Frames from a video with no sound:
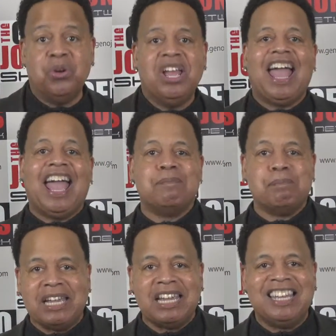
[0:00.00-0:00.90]
and
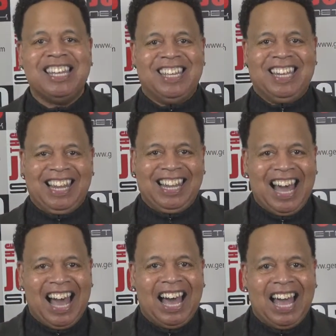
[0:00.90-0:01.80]
me,
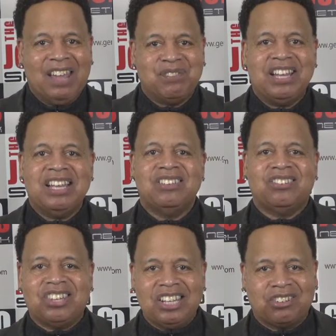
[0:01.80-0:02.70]
live,
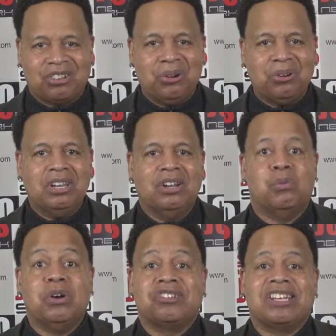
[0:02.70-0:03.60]
6:30.
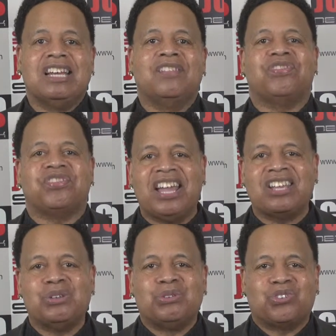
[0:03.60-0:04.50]
Once again, thank
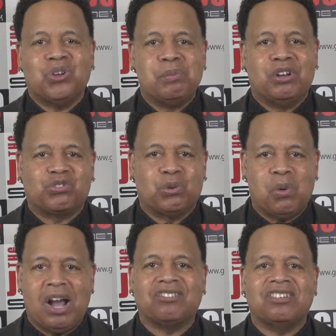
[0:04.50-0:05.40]
you so much for
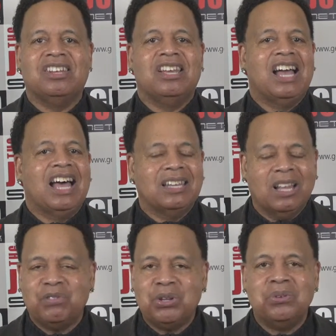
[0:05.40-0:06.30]
watching. I
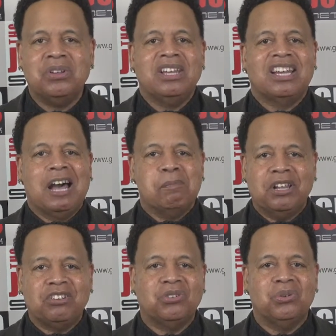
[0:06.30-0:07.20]
love you. God
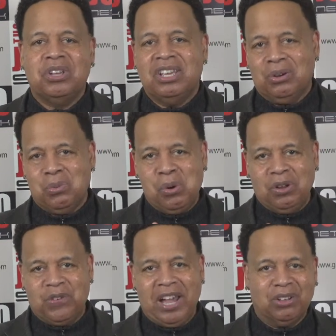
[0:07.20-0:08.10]
bless you. And one
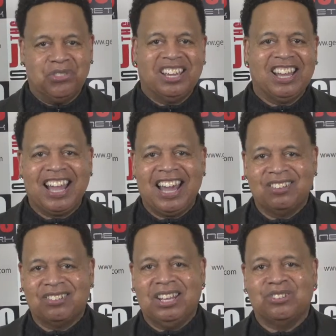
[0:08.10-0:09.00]
final thing I got to
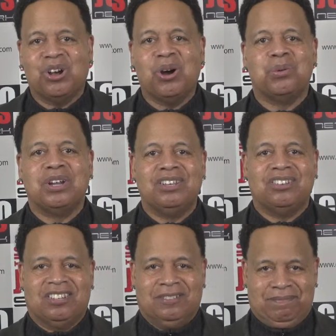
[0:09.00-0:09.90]
say is
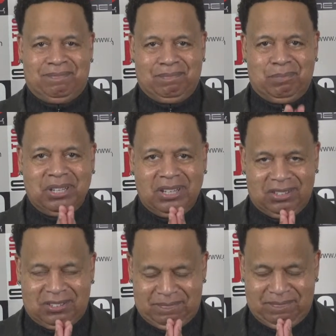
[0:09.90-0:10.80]
always,
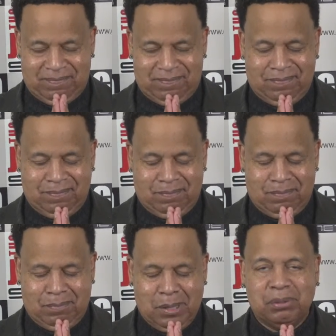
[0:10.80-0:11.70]
please
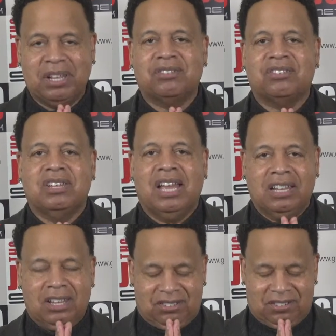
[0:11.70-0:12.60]
be blessed, and
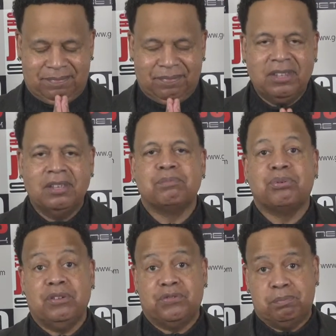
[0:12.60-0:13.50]
let's
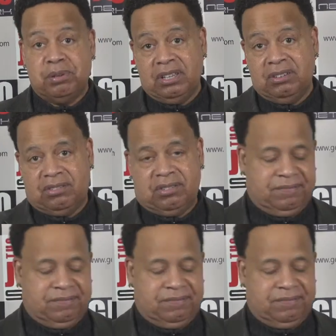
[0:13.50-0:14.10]
pray for peace.